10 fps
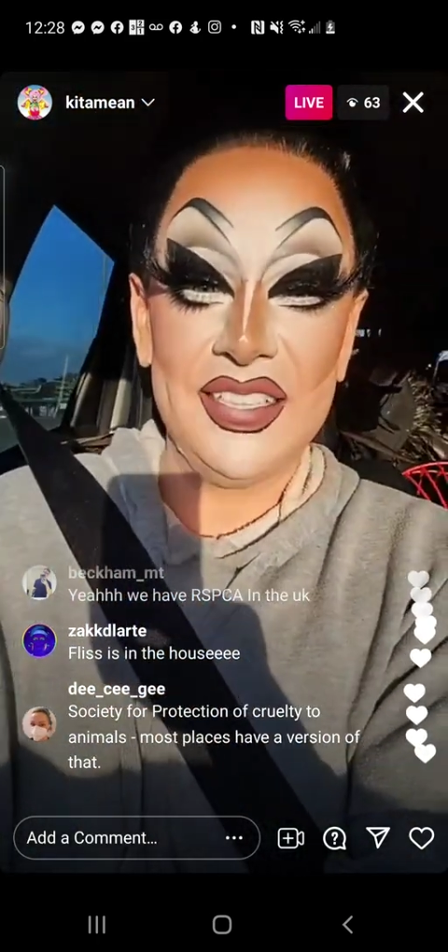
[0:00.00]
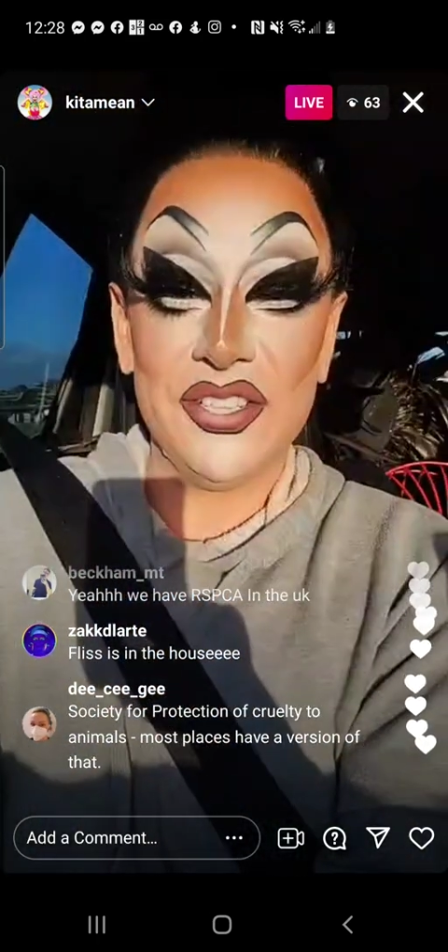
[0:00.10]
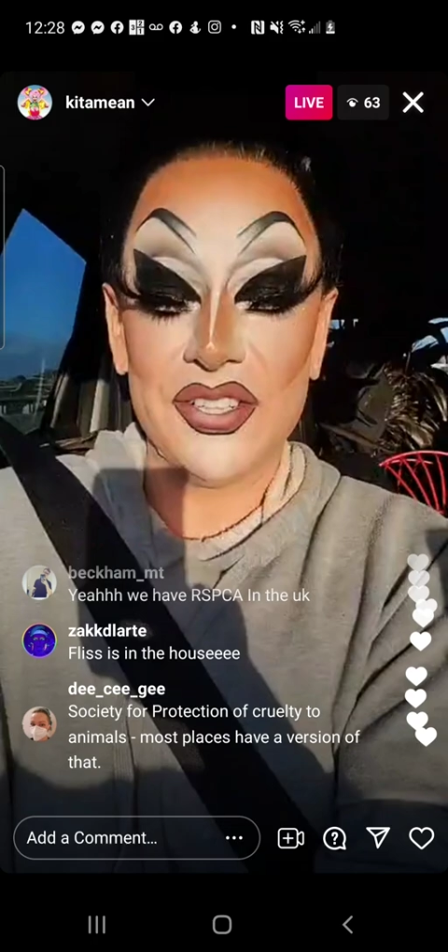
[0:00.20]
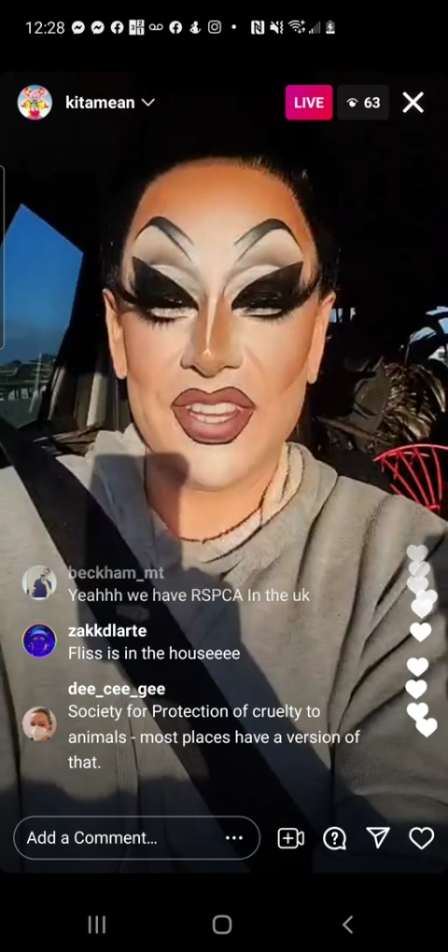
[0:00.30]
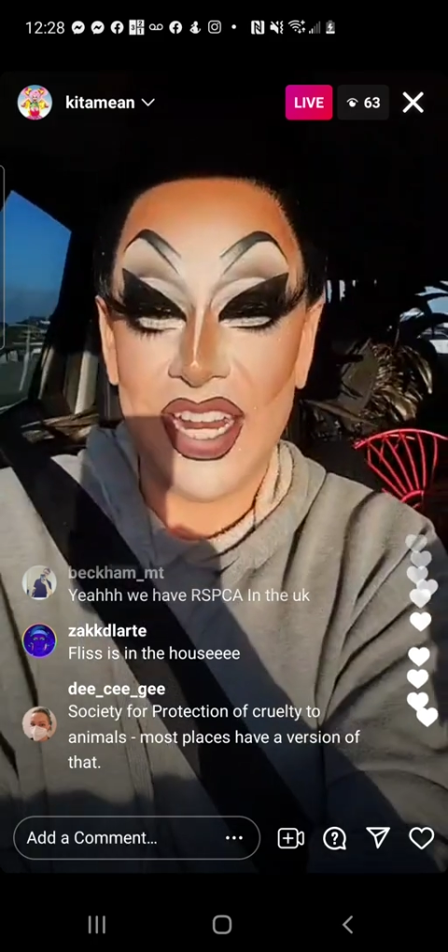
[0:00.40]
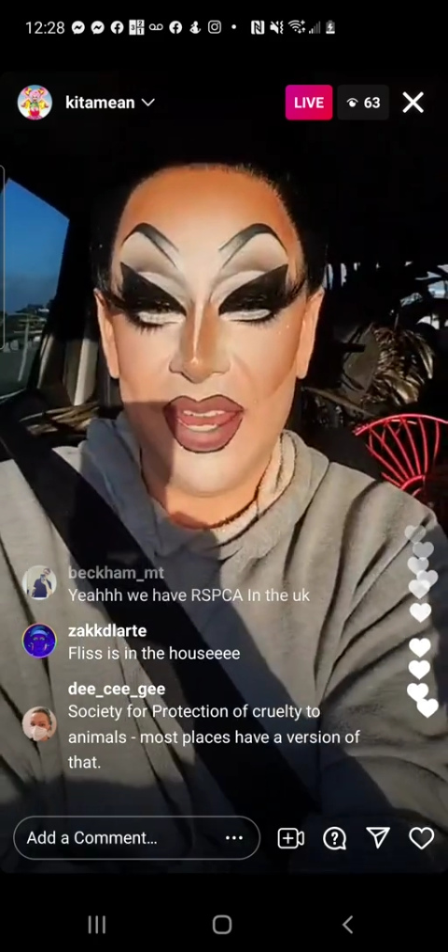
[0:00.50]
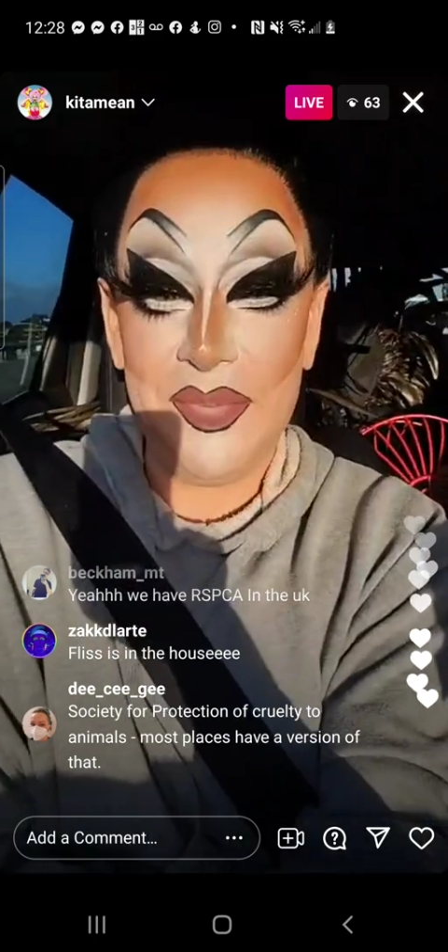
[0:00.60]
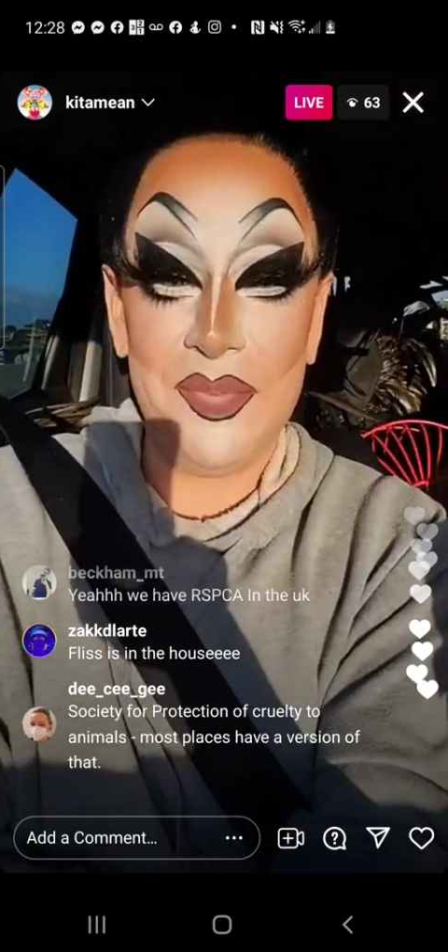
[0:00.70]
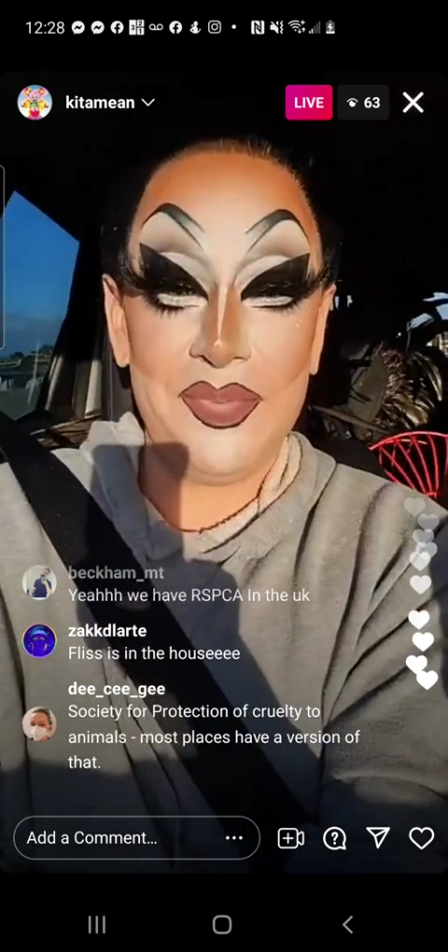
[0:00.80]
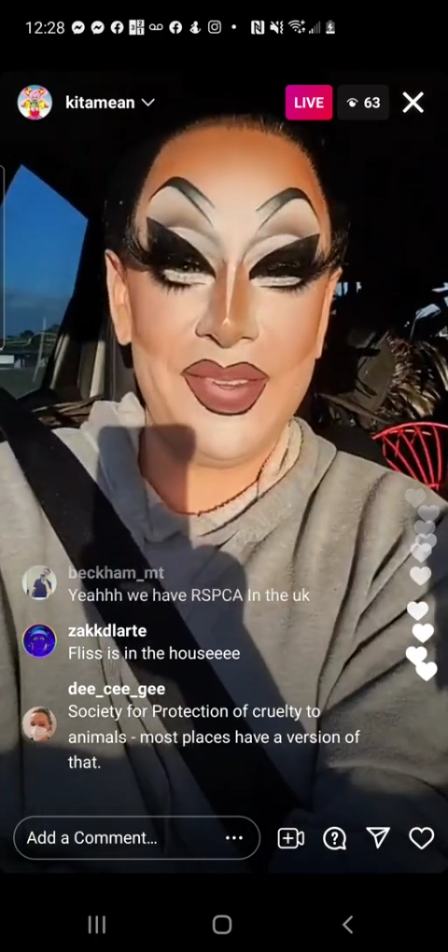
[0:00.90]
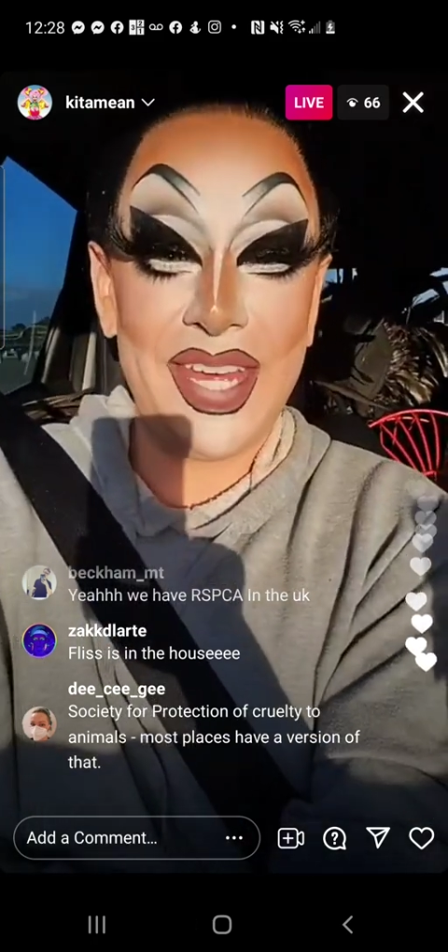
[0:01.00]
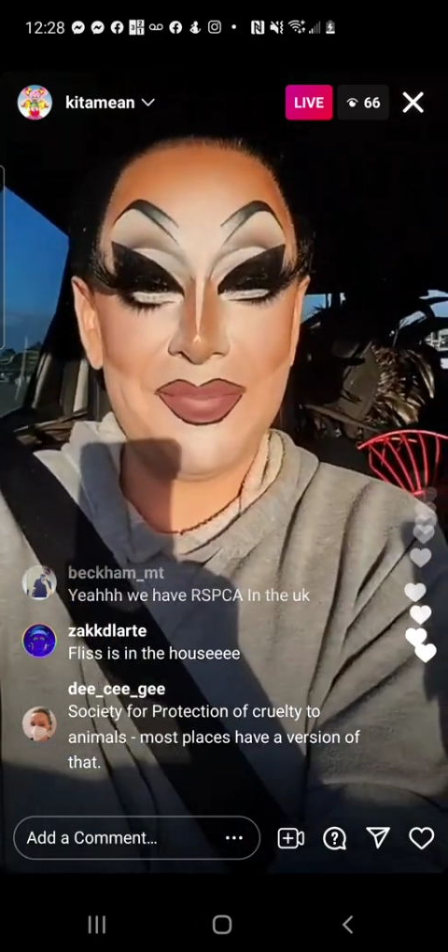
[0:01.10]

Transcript: took the name